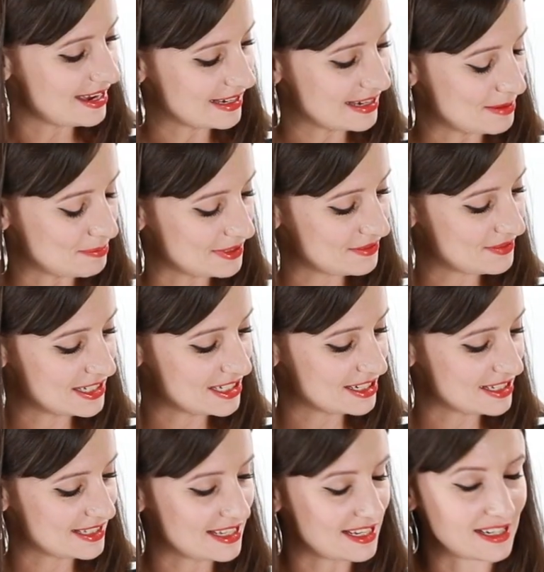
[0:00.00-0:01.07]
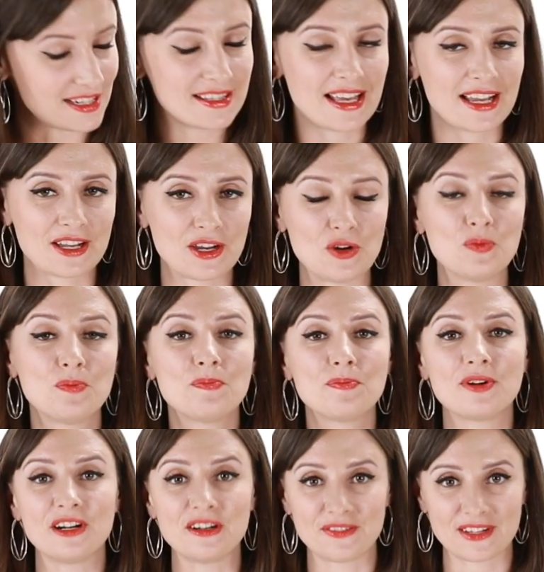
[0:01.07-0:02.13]
a couple of dishes here that go
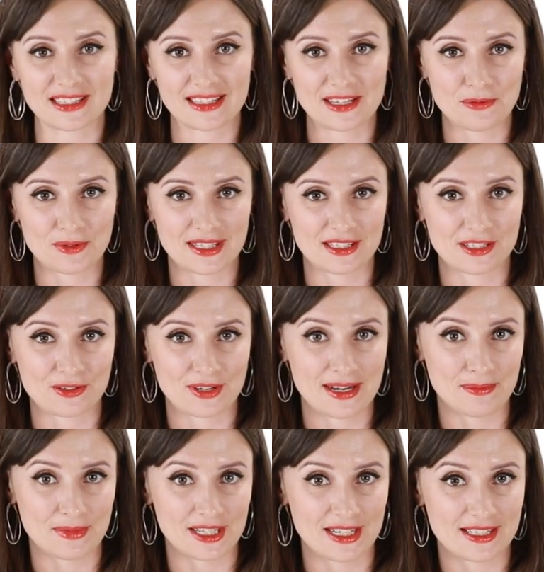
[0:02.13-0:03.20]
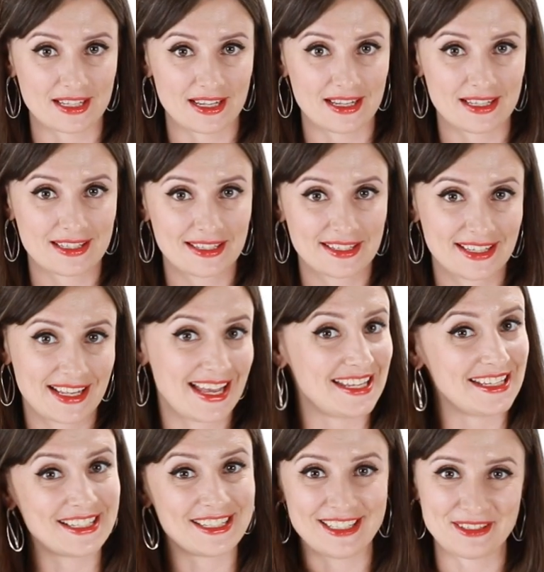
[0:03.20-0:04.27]
perfectly with this cranberry sauce.
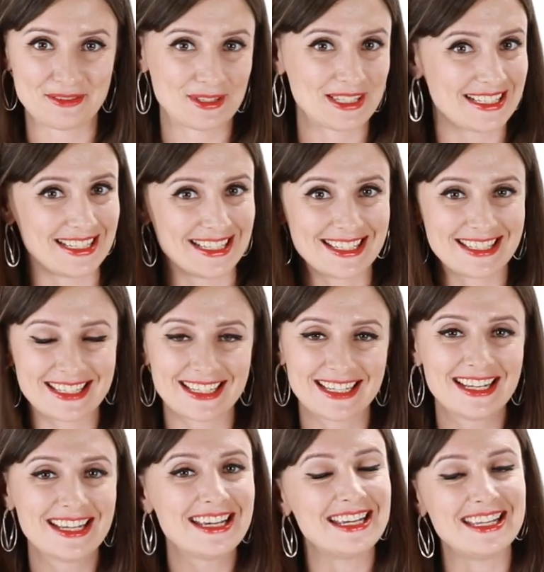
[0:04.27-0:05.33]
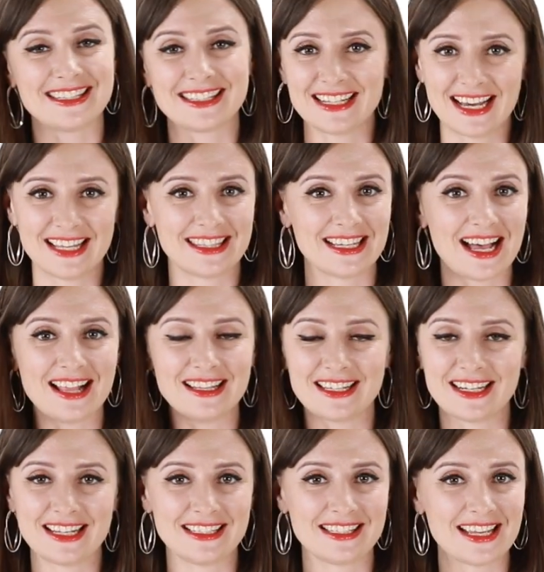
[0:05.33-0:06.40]
I couldn't resist. It's not the
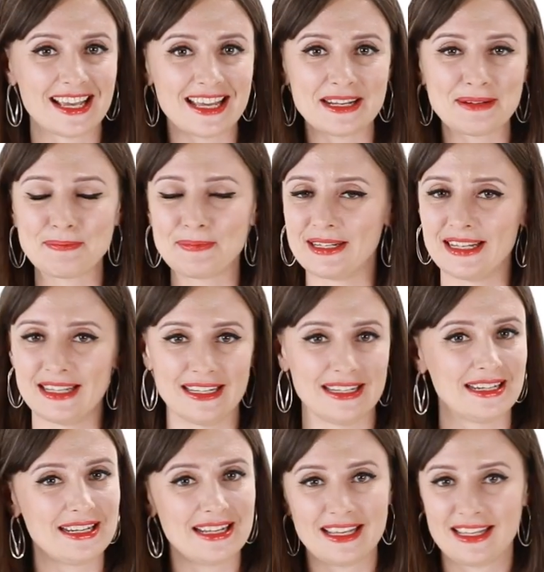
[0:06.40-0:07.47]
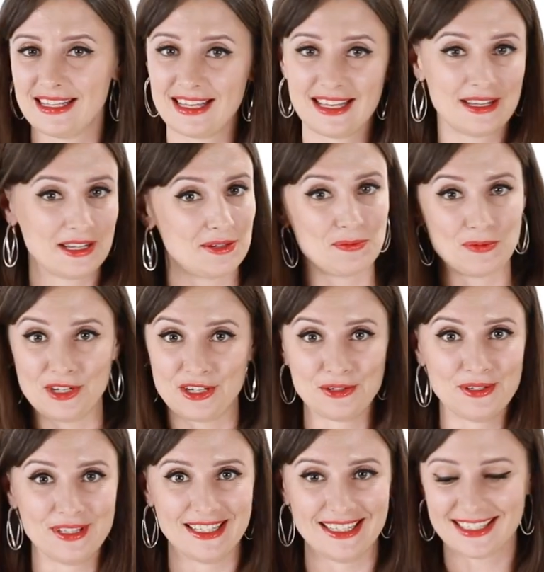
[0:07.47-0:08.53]
holidays yet, but we're
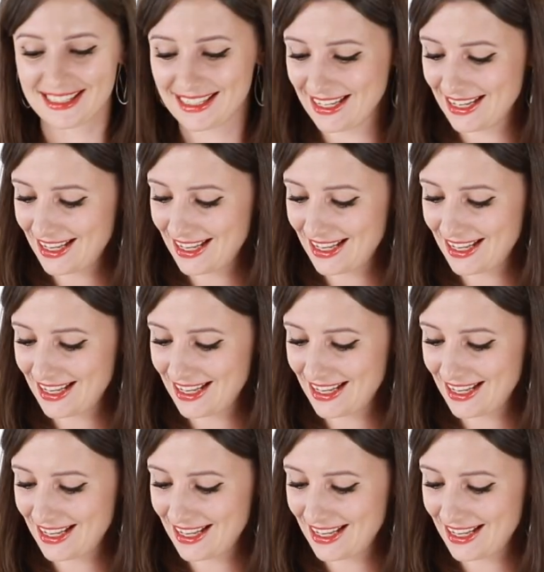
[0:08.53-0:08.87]
doing this.